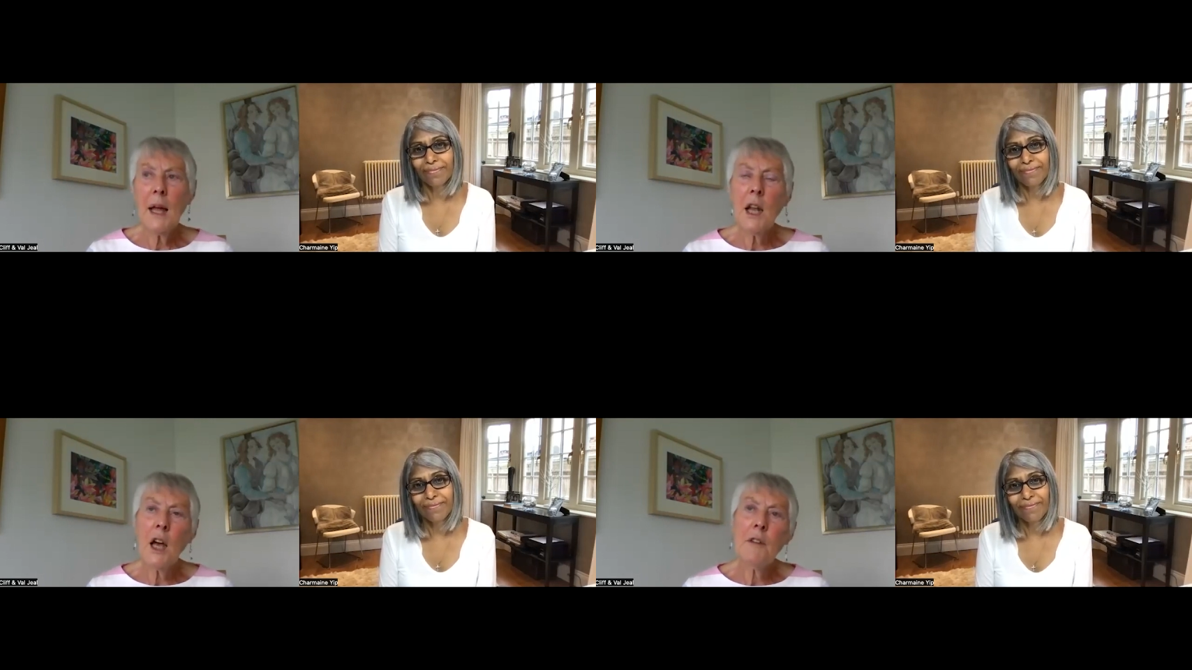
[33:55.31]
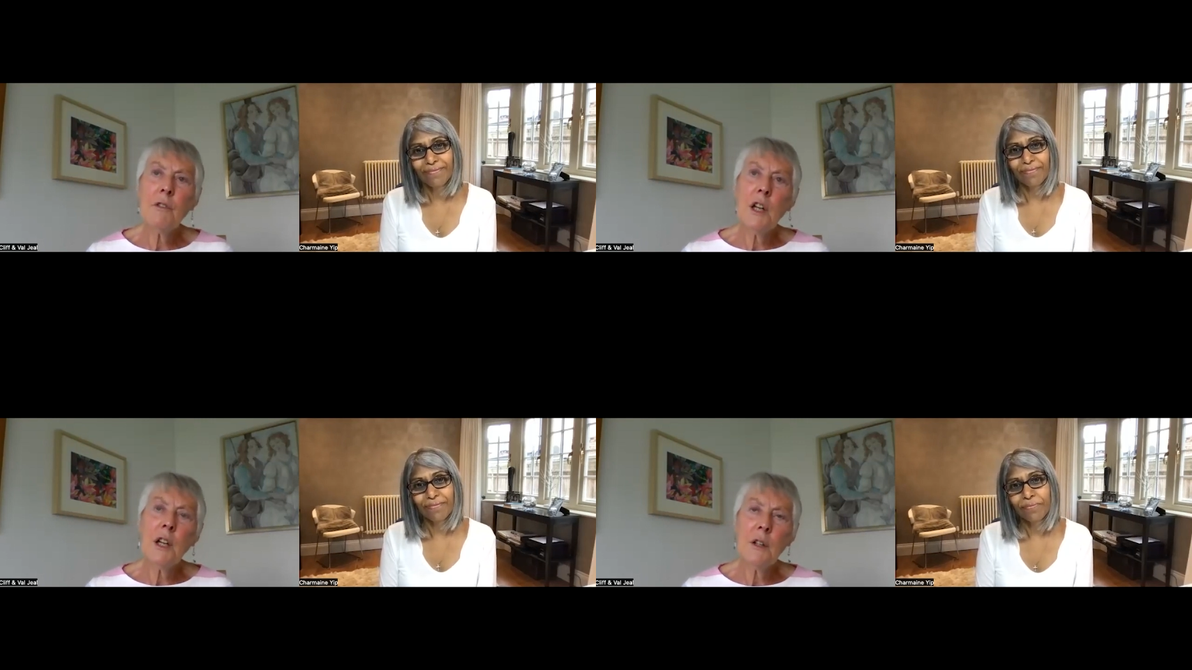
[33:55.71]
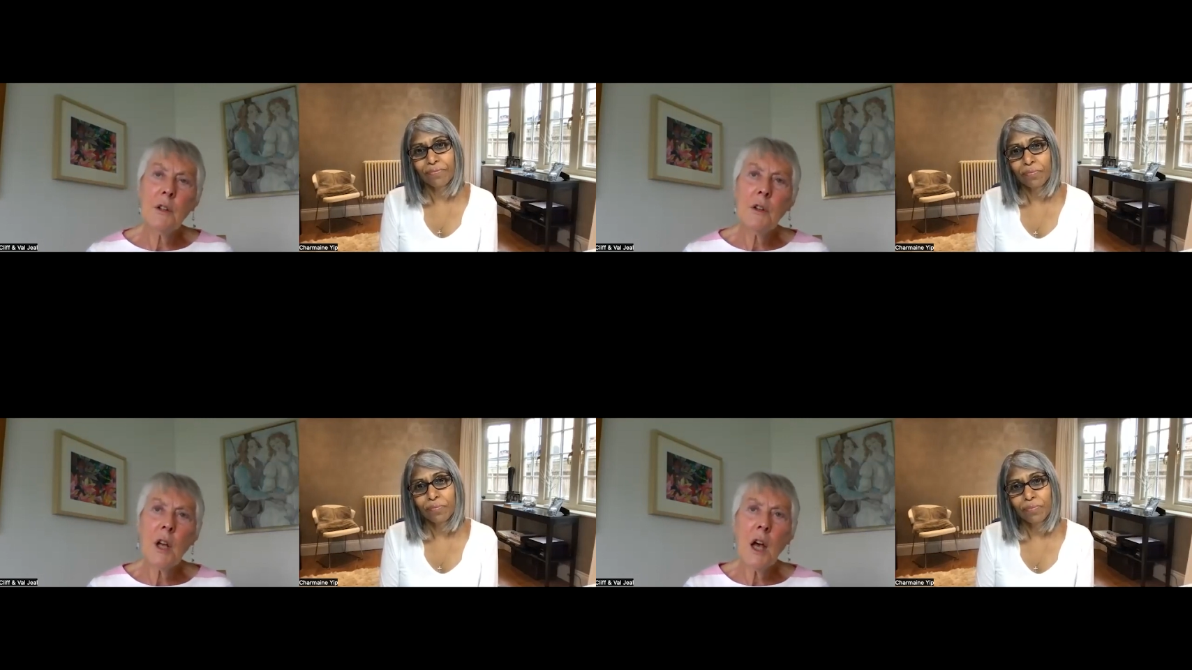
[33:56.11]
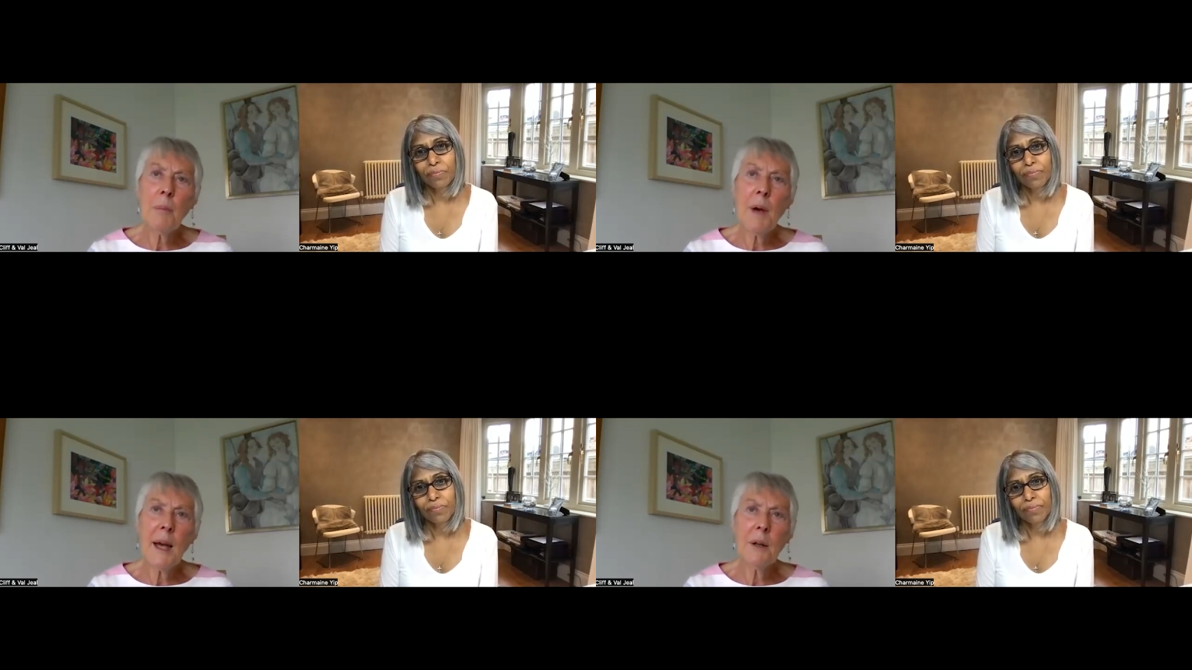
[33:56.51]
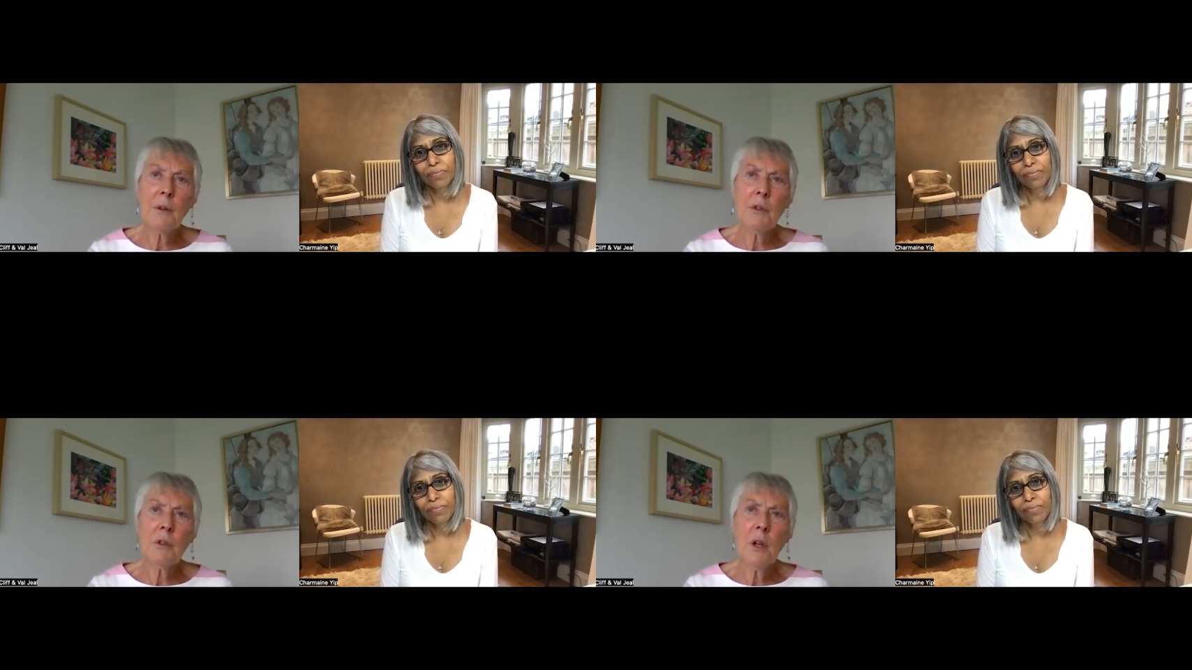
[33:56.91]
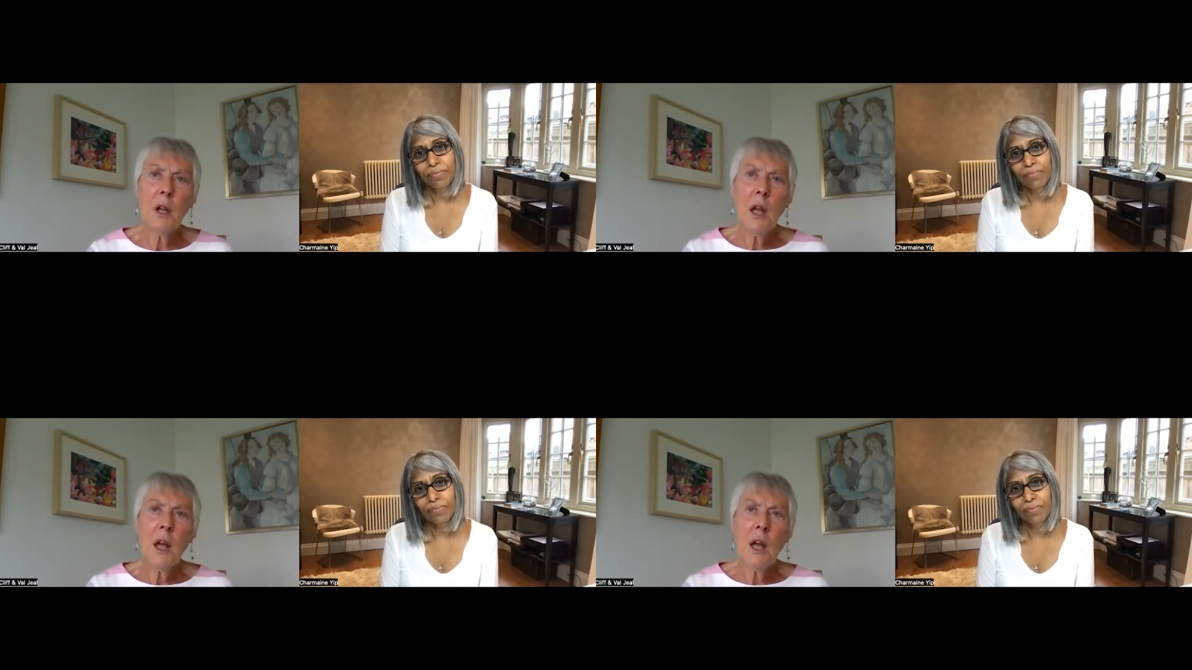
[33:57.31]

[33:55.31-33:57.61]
Speaker 1: and I've learned about